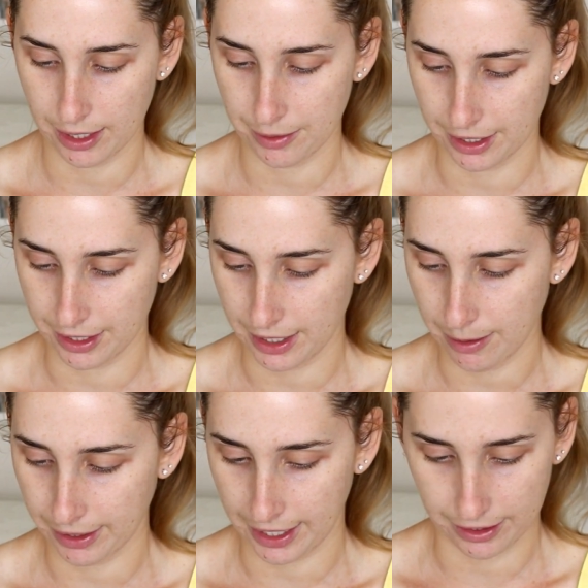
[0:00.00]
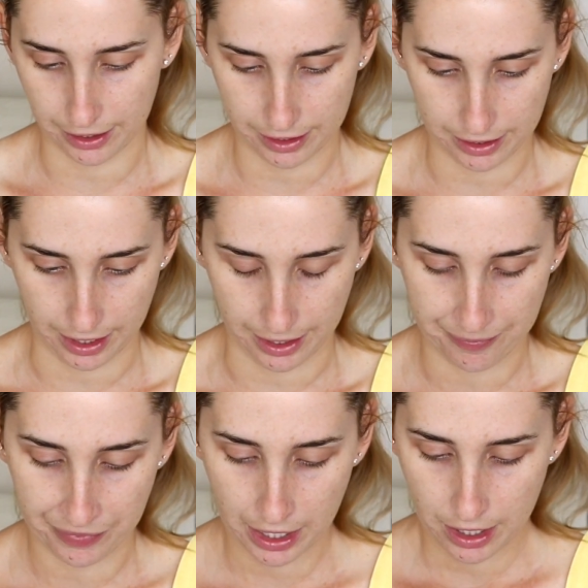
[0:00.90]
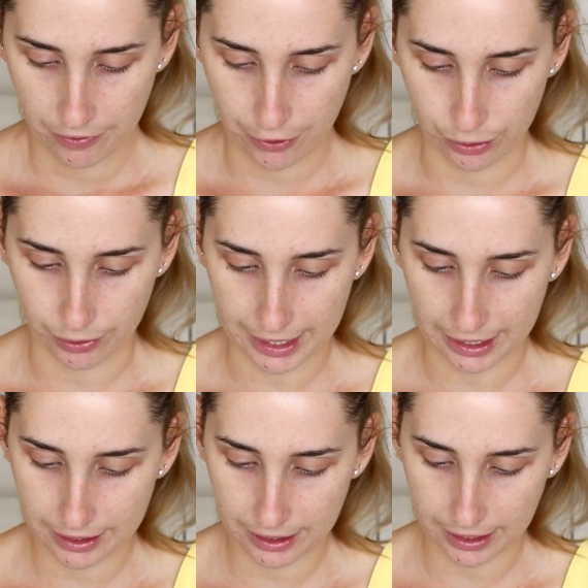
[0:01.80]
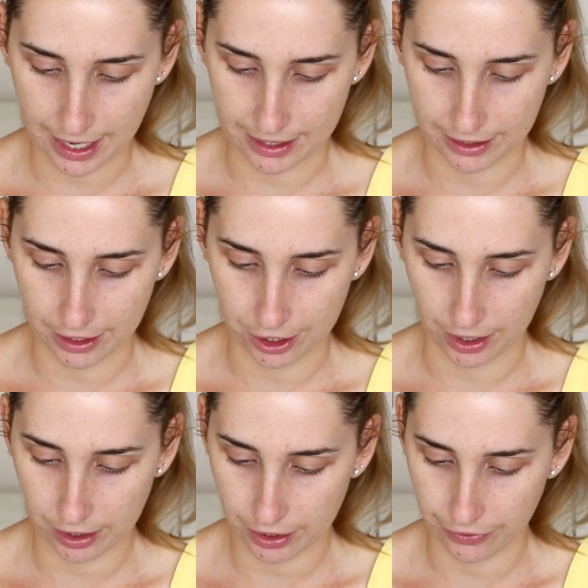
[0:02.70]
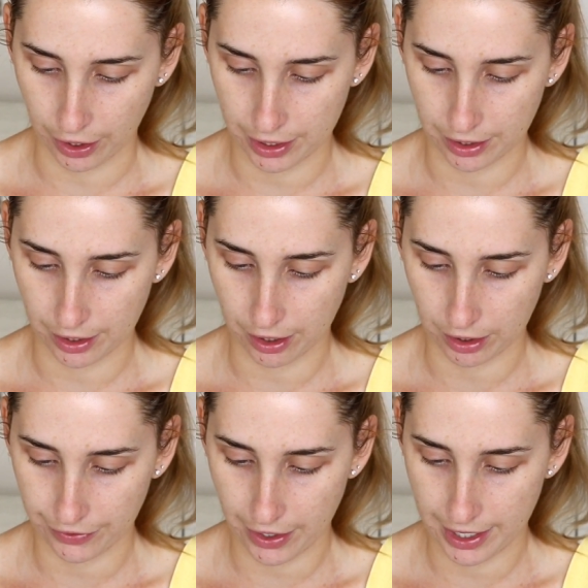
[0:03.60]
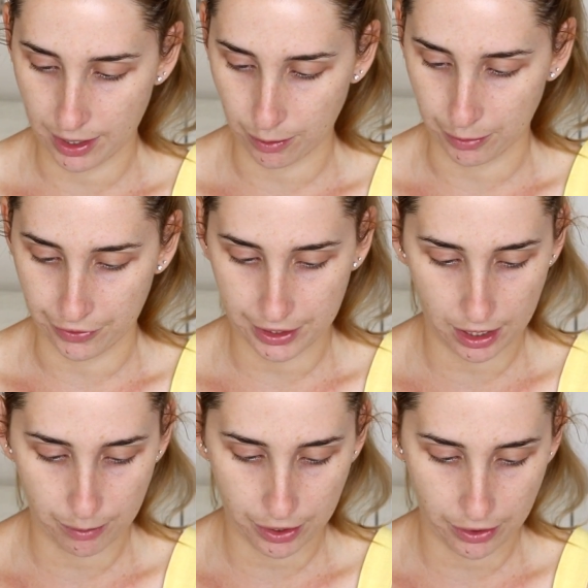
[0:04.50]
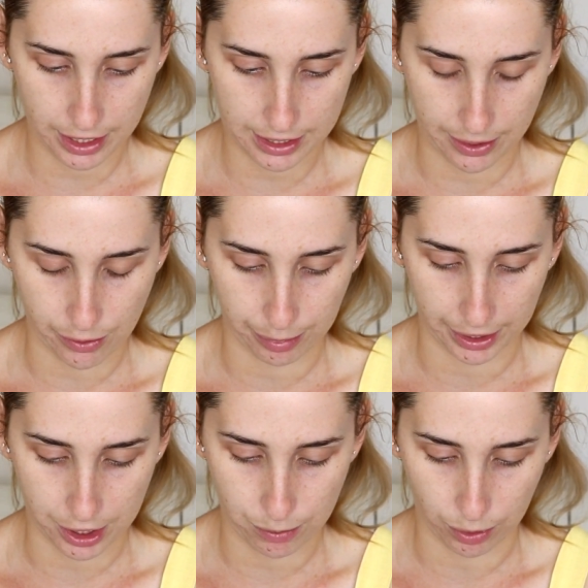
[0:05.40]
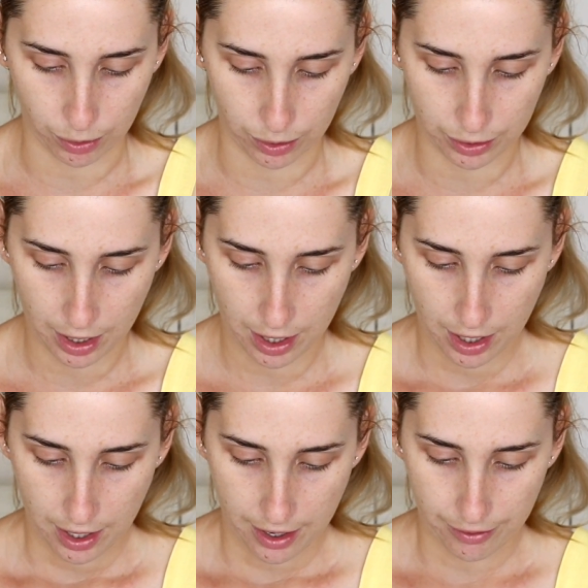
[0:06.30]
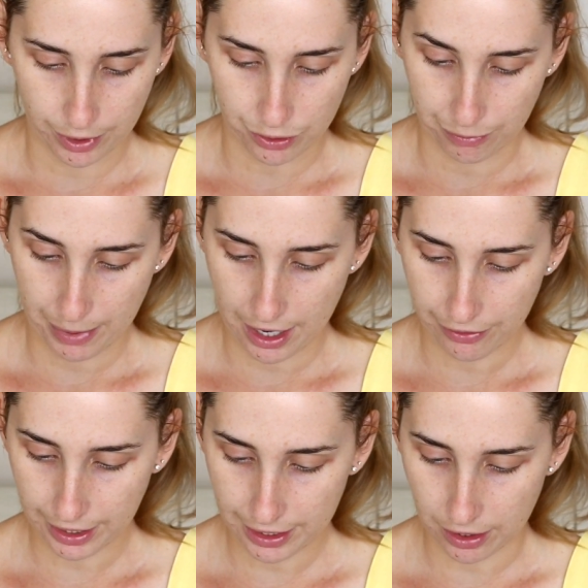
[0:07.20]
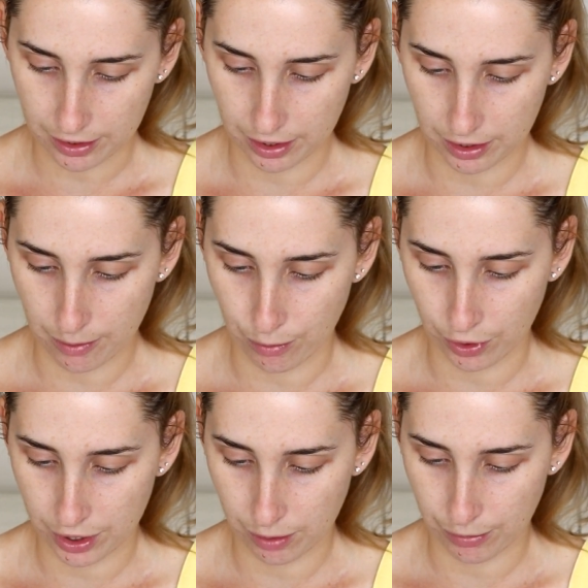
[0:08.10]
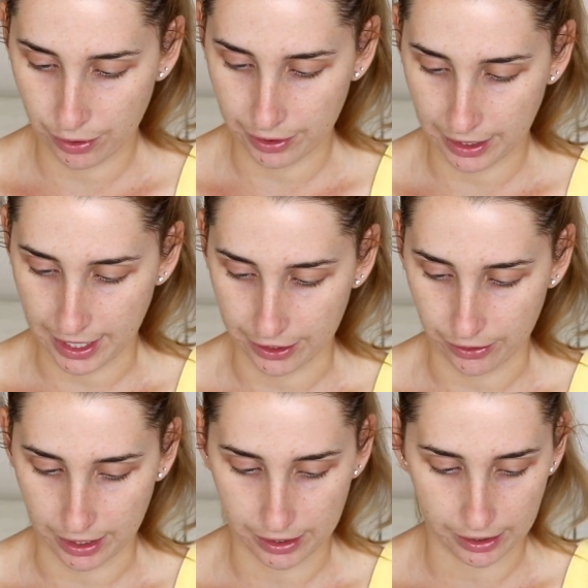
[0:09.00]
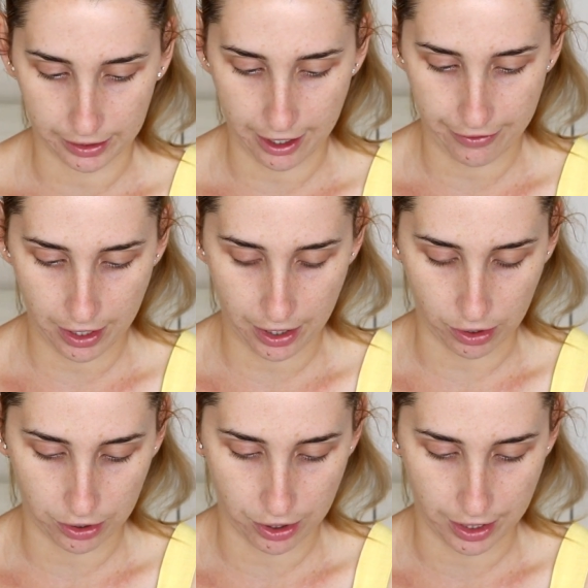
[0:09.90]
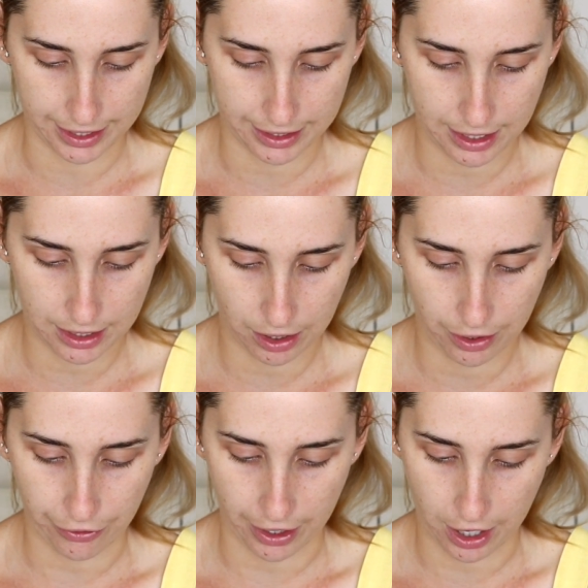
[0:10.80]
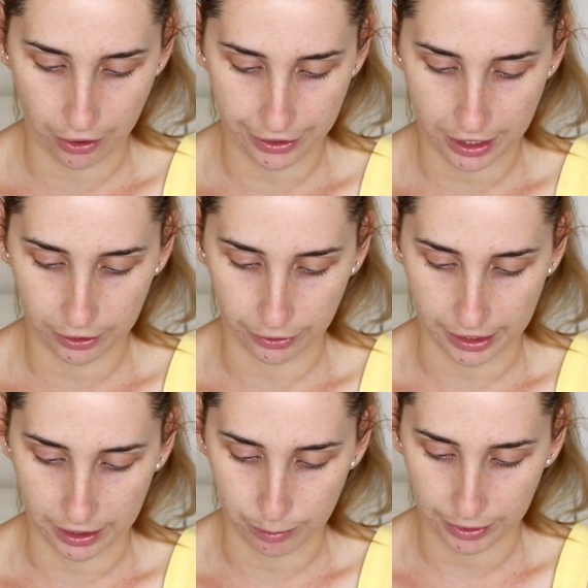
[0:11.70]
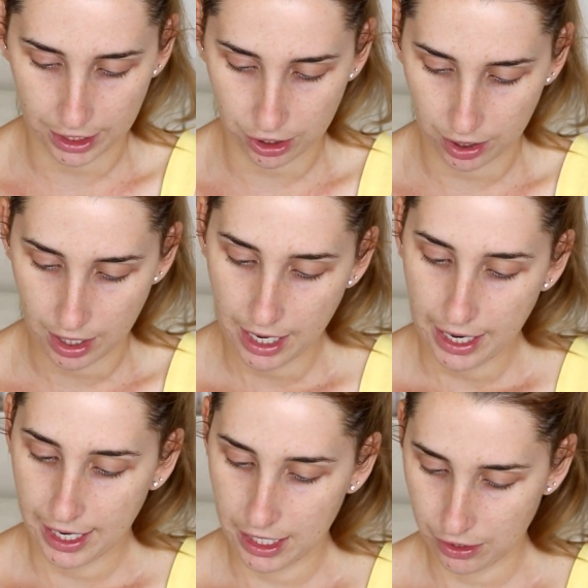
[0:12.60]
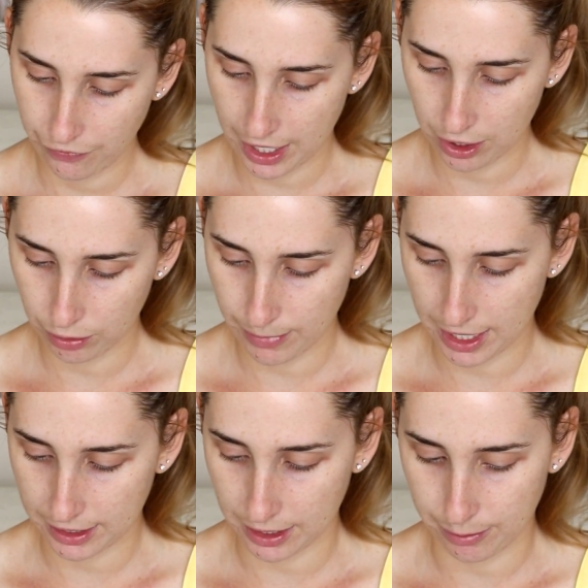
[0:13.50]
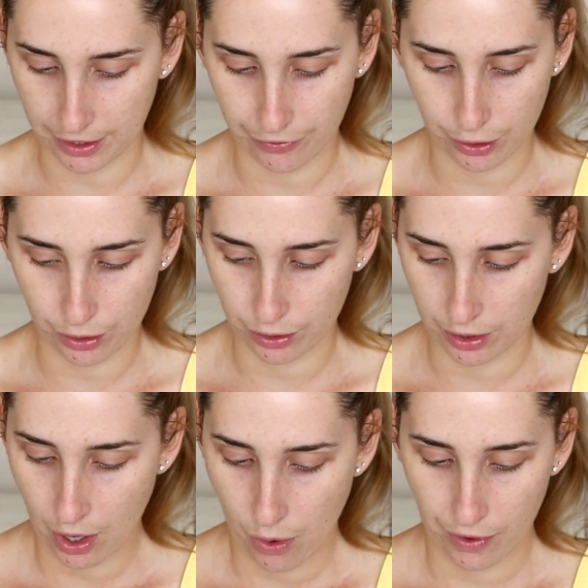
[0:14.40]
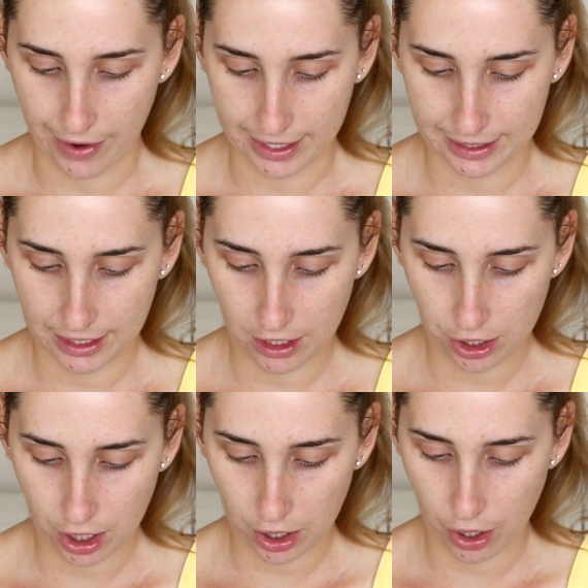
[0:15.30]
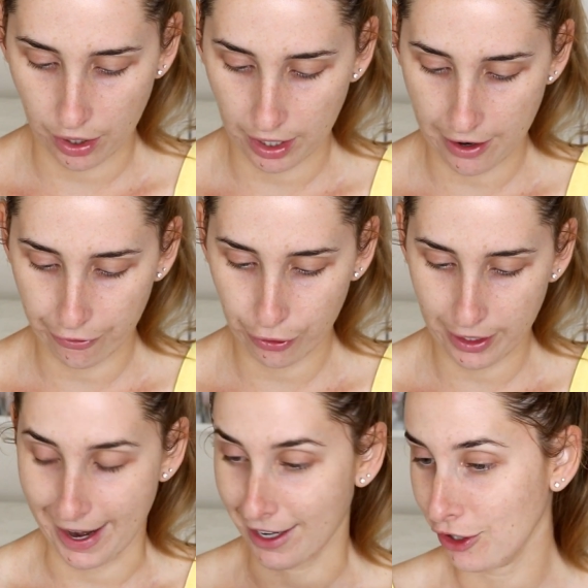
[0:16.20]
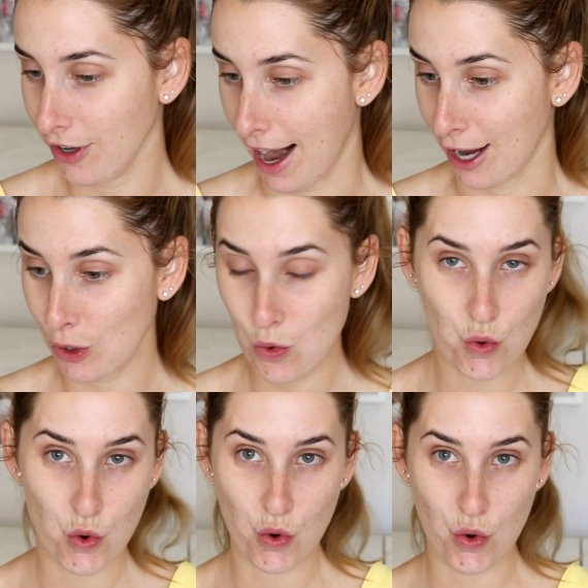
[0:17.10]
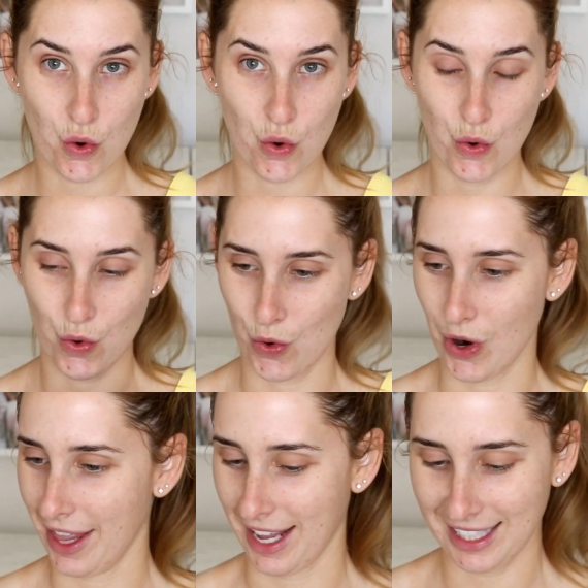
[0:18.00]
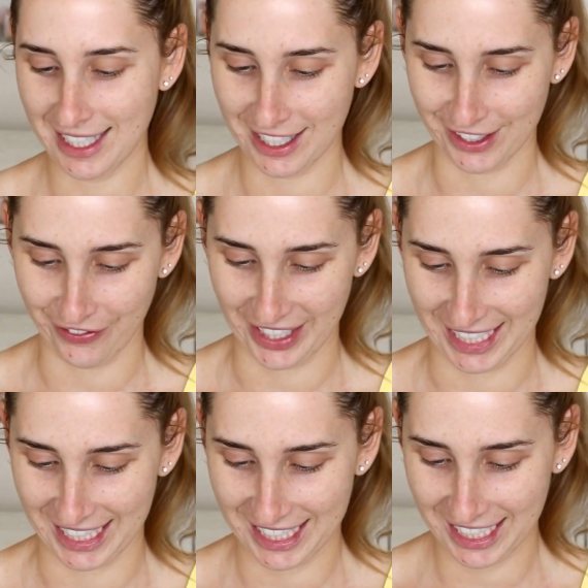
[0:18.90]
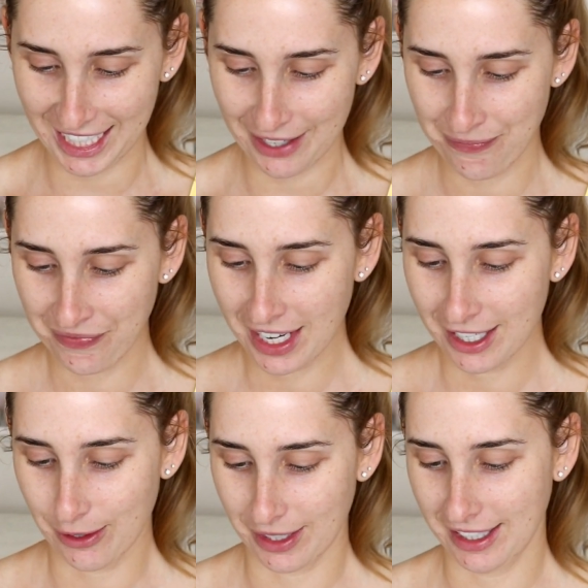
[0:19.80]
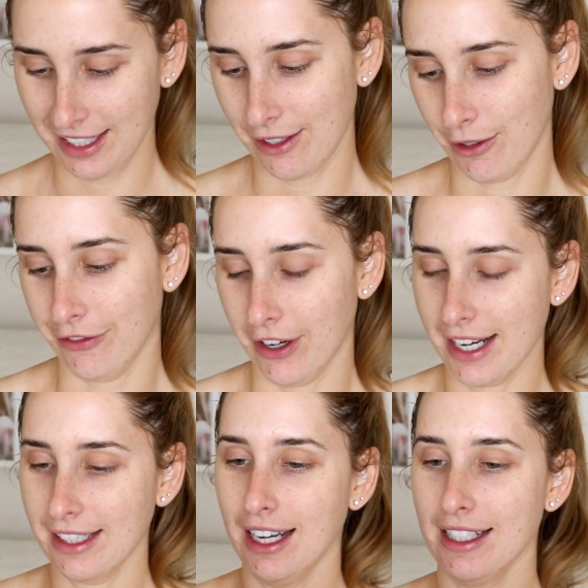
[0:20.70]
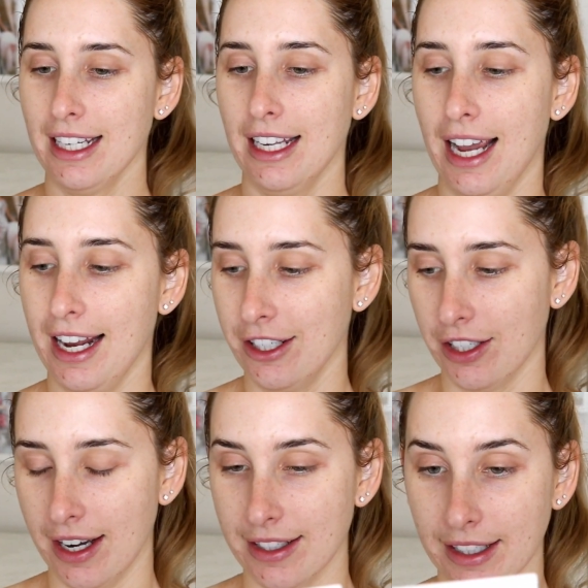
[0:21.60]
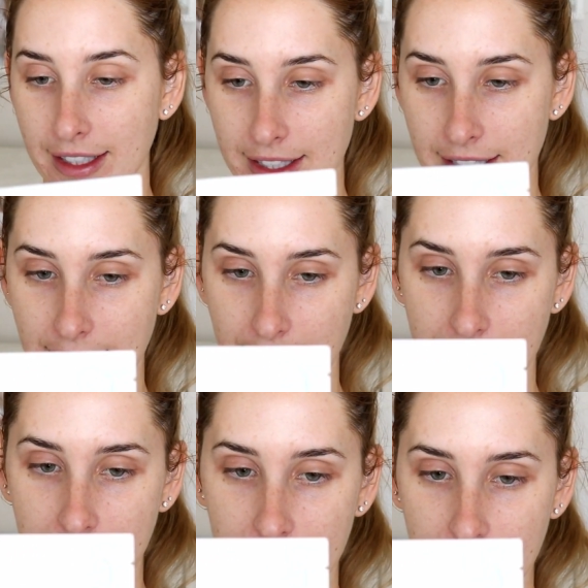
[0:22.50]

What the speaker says: into the deep layers of the skin. Fused with salicylic acid, a gentle exfoliant to detoxify and help remove skin impurities and replenish pores. Enriched with powerful antioxidants and moisture-boosting extracts to clarify and oxygenate skin tone for a healthier-looking complexion. Each facial mask has been infused with our signature coconut fruit extract. Ooh, that sounds fancy. To assist in revitalizing and energizing the skin.